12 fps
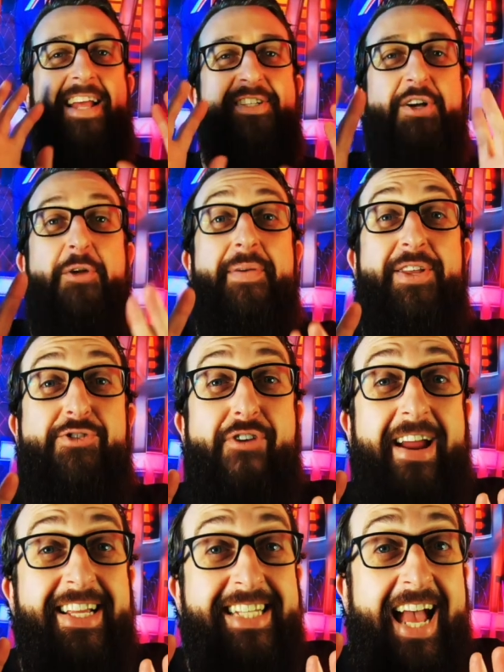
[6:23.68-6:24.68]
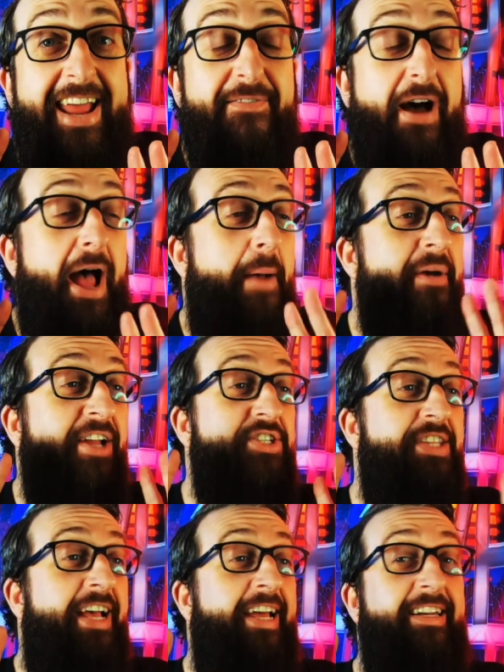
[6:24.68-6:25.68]
got to be the greatest ad ever. Imagine
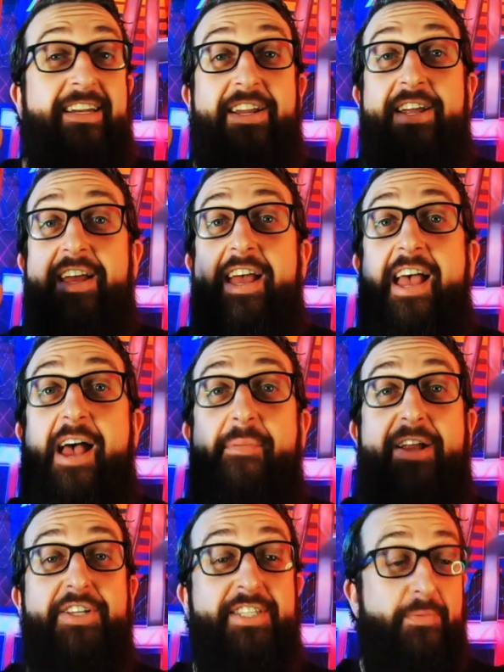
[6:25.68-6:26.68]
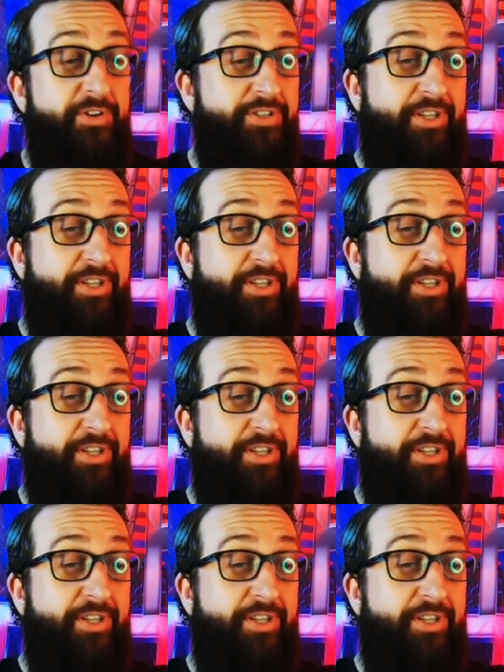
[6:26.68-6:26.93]
that. Imagine someone just go